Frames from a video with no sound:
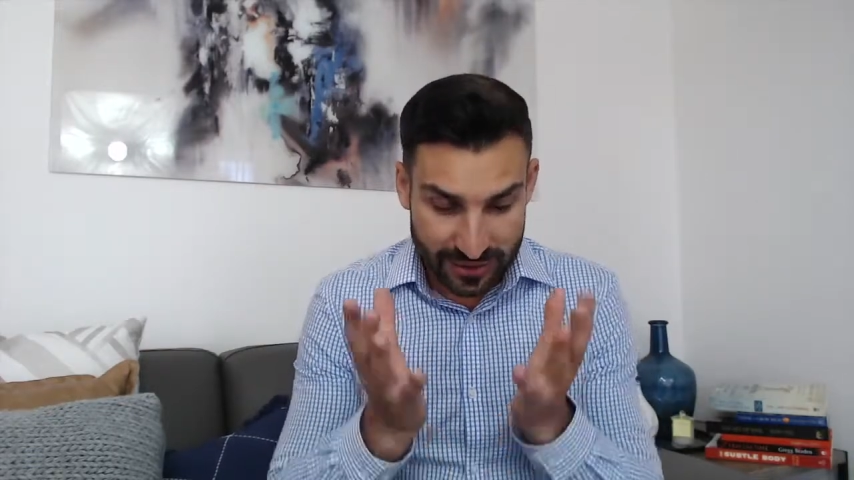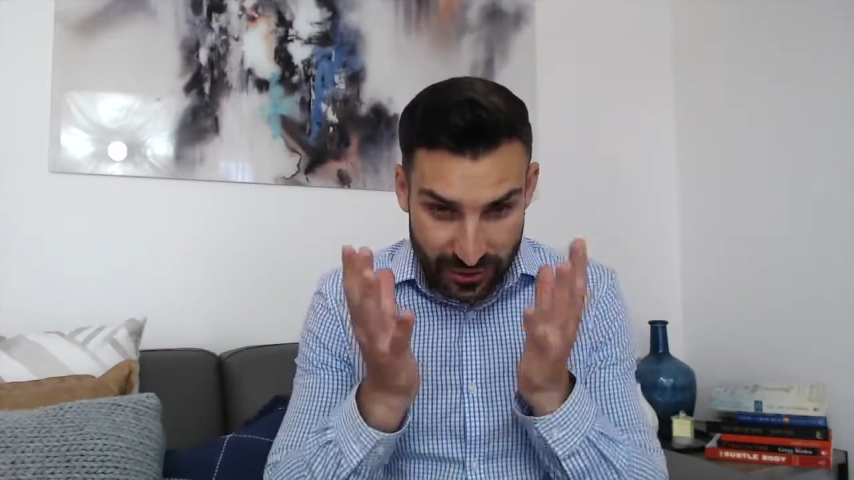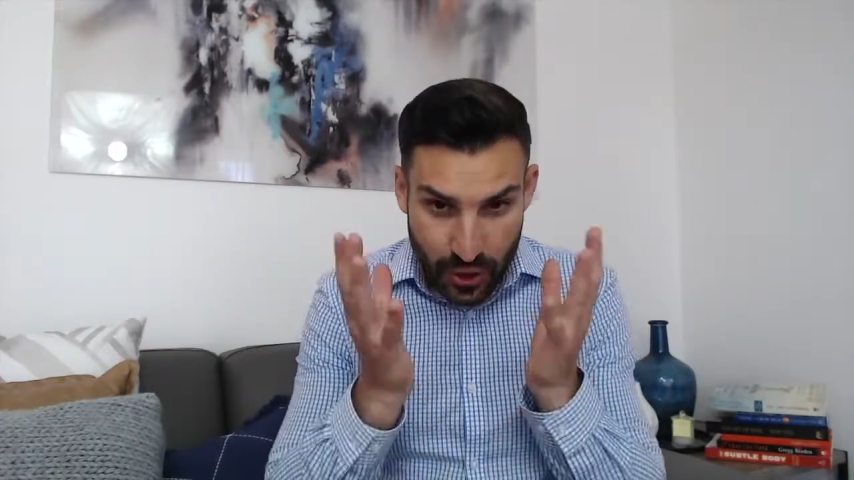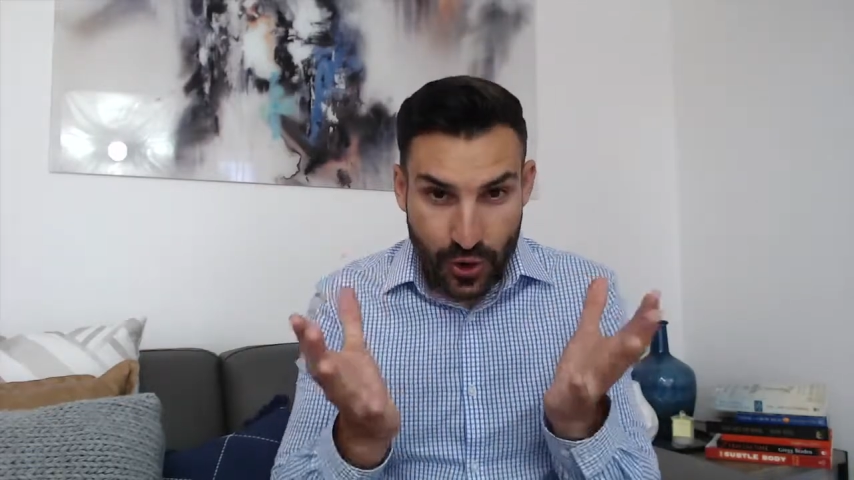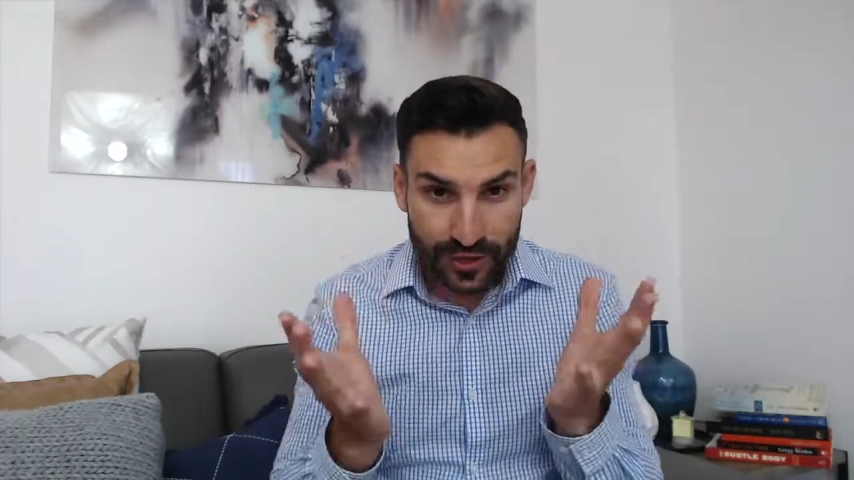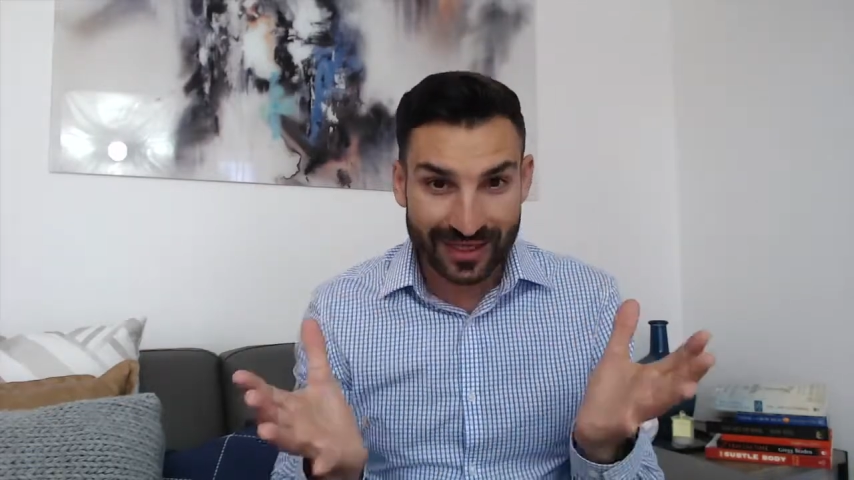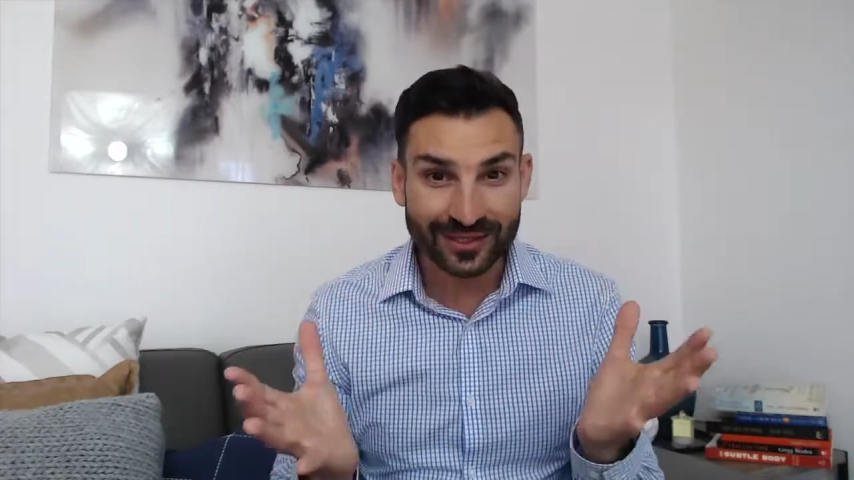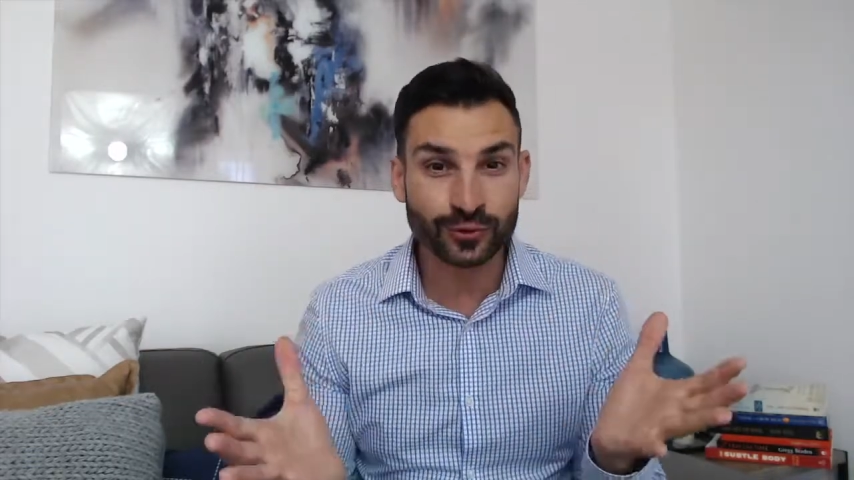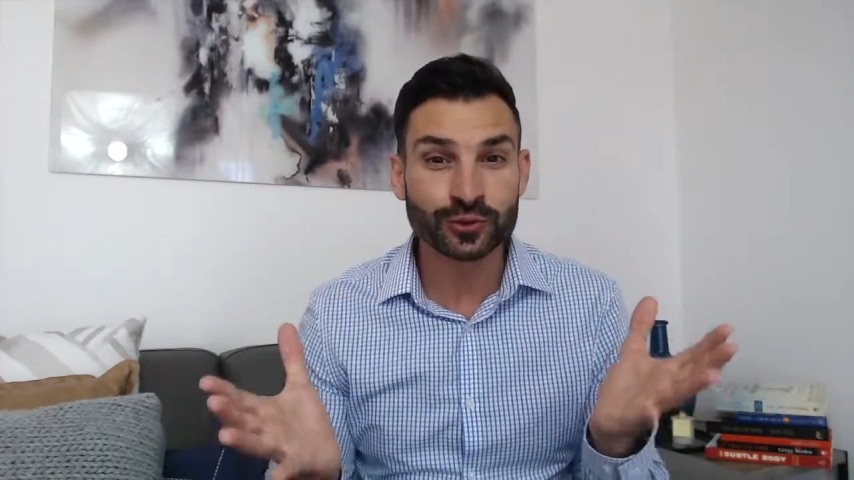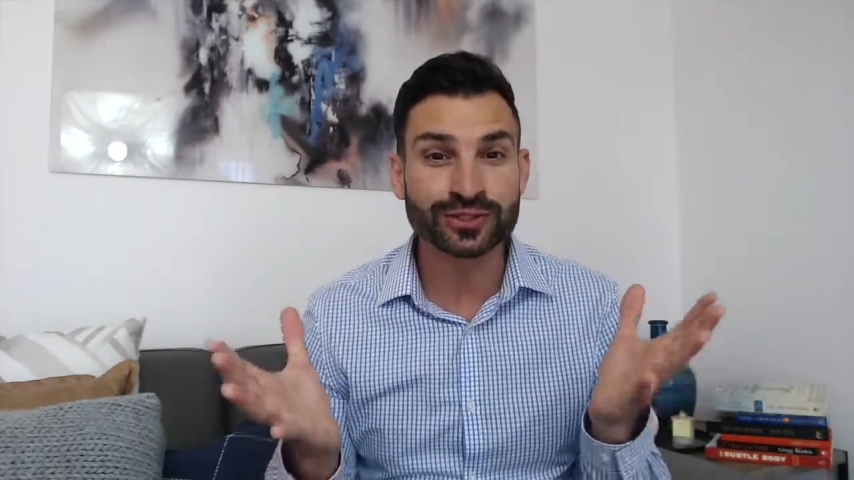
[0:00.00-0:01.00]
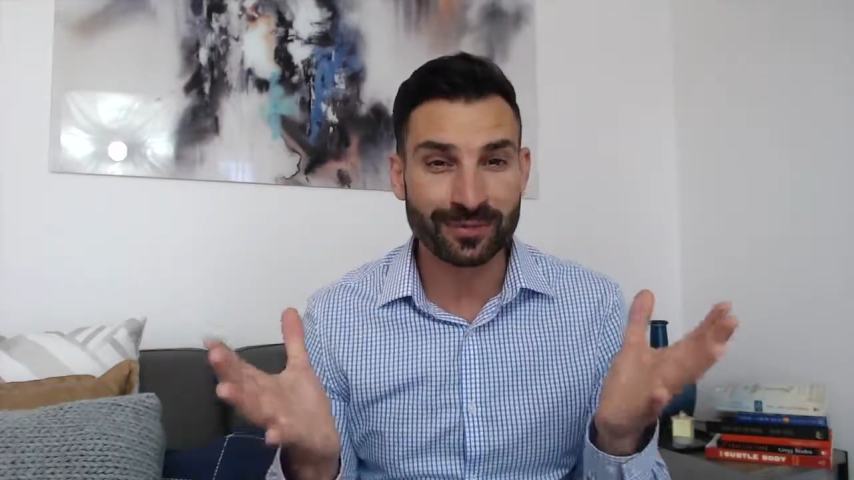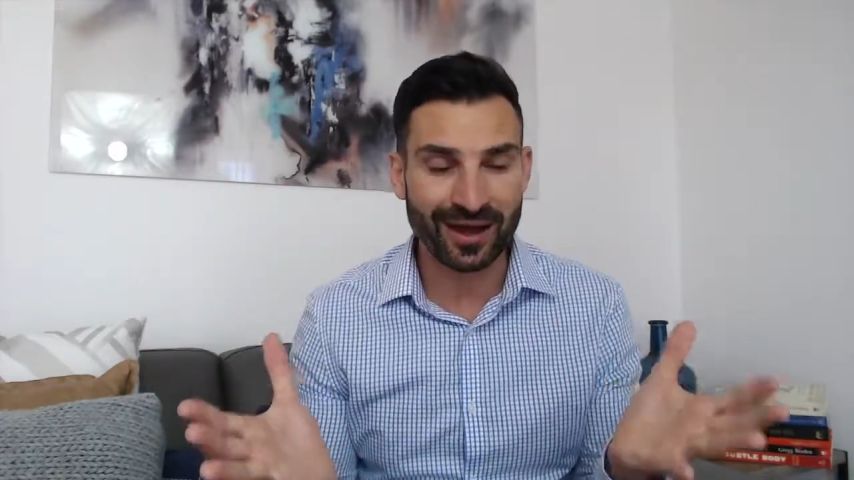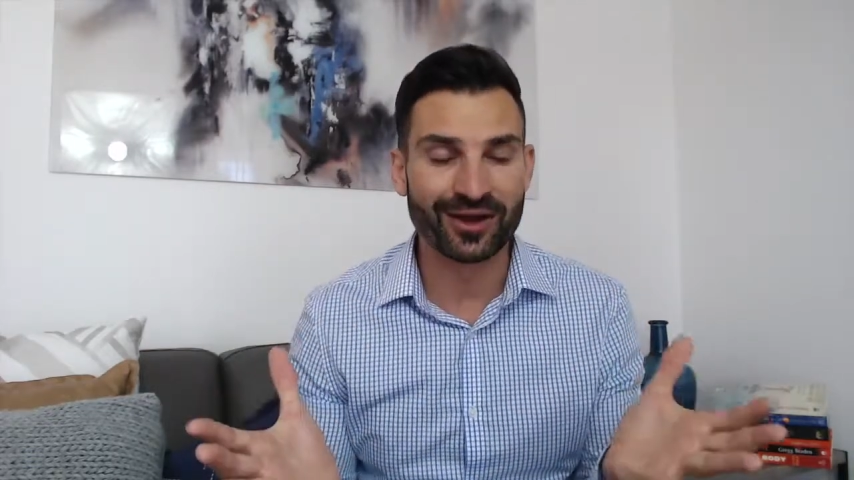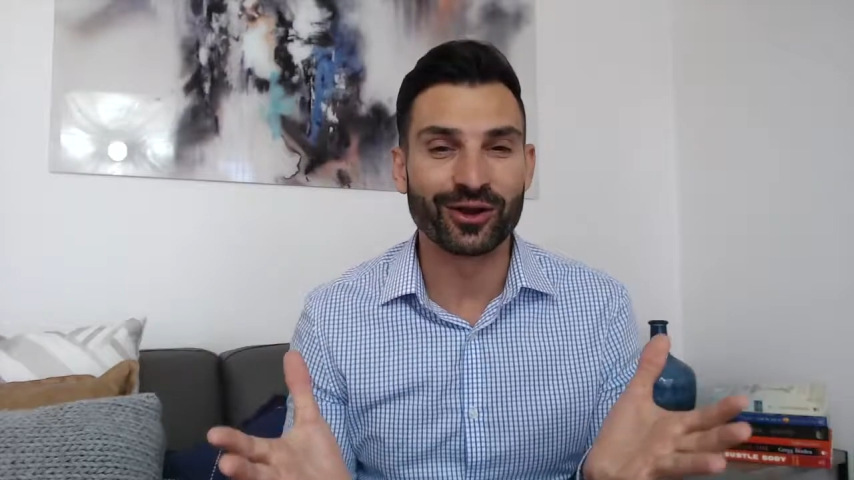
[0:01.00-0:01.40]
turning into a tomato.